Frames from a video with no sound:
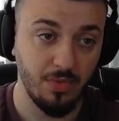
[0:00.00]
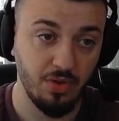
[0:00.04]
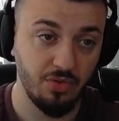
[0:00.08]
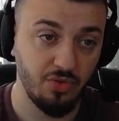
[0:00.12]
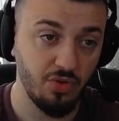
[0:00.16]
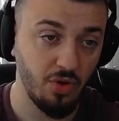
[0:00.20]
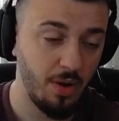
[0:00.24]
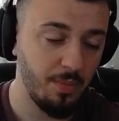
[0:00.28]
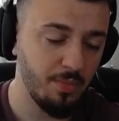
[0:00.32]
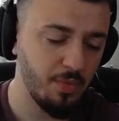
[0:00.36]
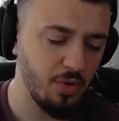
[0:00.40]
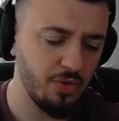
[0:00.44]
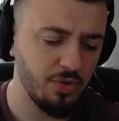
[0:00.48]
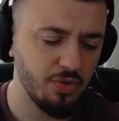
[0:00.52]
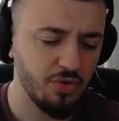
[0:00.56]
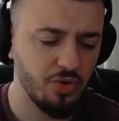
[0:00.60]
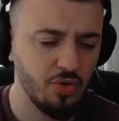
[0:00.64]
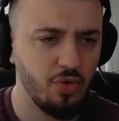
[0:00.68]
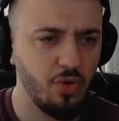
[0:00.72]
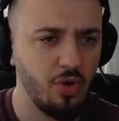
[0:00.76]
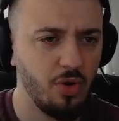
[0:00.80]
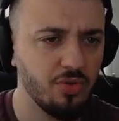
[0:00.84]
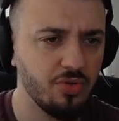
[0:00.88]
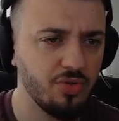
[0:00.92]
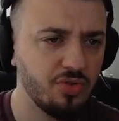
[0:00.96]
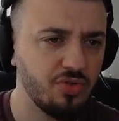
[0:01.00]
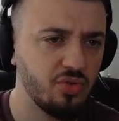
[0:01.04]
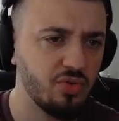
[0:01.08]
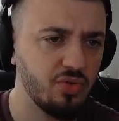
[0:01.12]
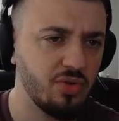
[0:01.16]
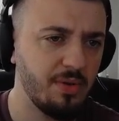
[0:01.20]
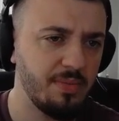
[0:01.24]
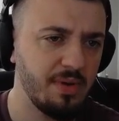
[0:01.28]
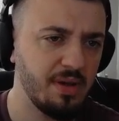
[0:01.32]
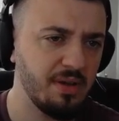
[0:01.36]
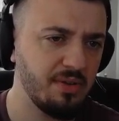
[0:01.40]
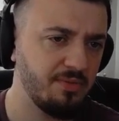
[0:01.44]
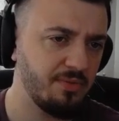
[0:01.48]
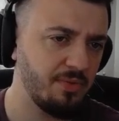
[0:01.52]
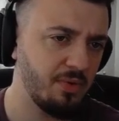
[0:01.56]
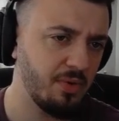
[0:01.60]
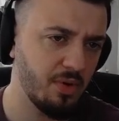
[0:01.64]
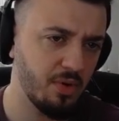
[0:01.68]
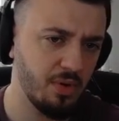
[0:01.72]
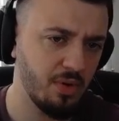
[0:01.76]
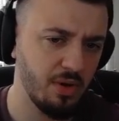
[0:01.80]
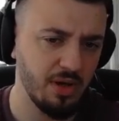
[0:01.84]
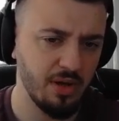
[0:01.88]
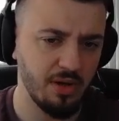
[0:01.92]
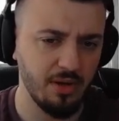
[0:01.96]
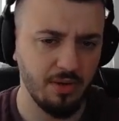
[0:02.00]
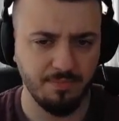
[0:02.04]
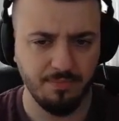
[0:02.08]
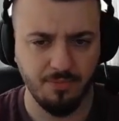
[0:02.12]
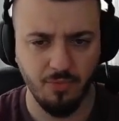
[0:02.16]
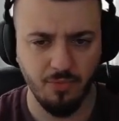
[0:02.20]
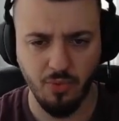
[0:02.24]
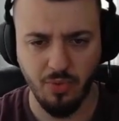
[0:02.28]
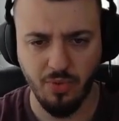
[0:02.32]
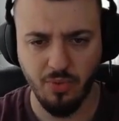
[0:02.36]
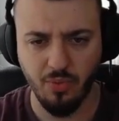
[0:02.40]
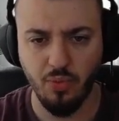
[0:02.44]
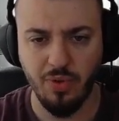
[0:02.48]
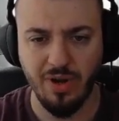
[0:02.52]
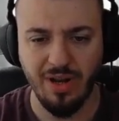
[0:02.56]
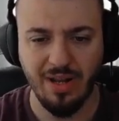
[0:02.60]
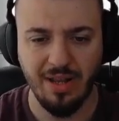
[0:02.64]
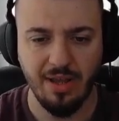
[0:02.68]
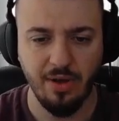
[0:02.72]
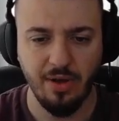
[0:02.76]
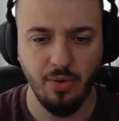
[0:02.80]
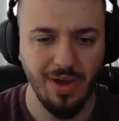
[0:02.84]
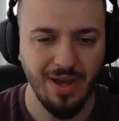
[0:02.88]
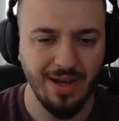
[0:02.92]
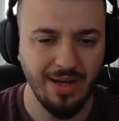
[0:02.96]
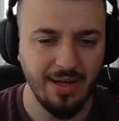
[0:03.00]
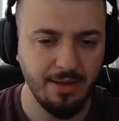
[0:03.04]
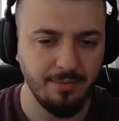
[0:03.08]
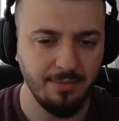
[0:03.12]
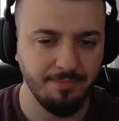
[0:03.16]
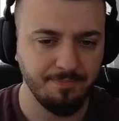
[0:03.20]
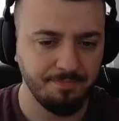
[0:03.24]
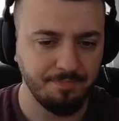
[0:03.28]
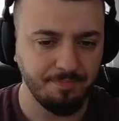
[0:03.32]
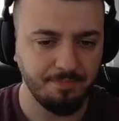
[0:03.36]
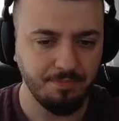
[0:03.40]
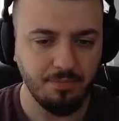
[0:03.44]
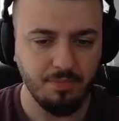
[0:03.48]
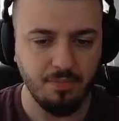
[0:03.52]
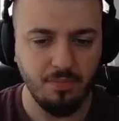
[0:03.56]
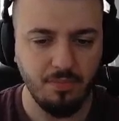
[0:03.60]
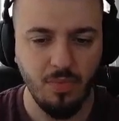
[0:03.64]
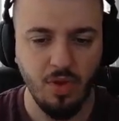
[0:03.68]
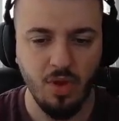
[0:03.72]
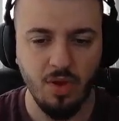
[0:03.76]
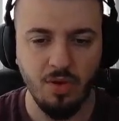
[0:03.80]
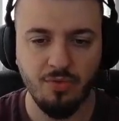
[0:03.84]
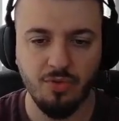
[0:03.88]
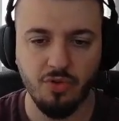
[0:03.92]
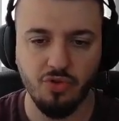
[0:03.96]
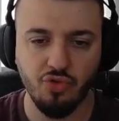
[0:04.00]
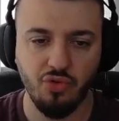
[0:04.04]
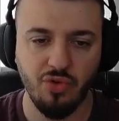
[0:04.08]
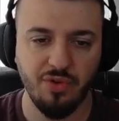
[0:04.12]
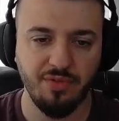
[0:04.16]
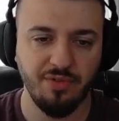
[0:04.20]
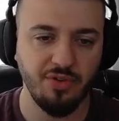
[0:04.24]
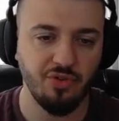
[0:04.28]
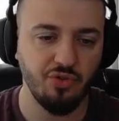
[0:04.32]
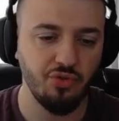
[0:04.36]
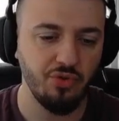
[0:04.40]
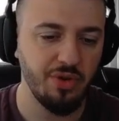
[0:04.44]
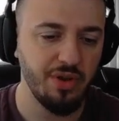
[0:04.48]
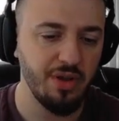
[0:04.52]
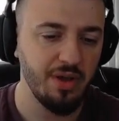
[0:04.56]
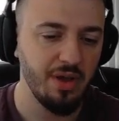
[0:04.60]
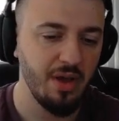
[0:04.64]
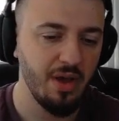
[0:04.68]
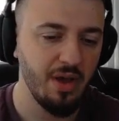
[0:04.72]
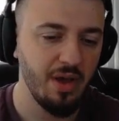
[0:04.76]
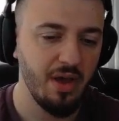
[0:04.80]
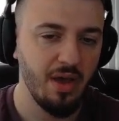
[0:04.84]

So I'm gonna go on Tsunamate really quickly for 3v3.